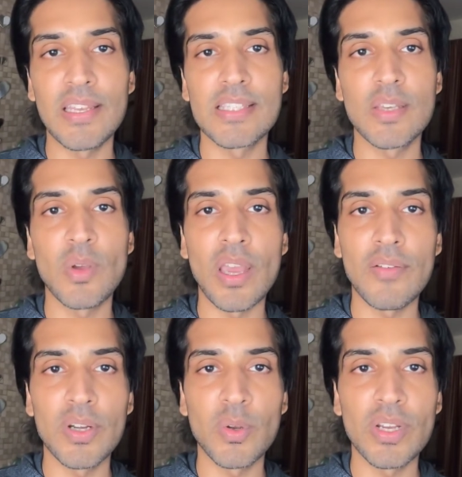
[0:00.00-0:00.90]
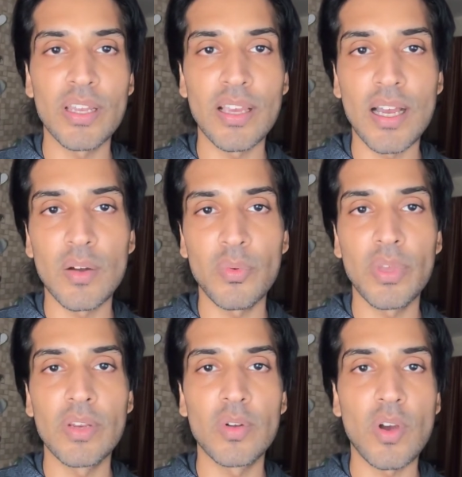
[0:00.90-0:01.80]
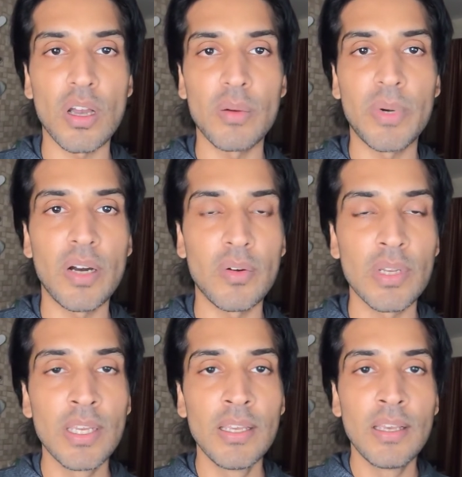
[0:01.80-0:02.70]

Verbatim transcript: let's say you have a twitter account where you talk about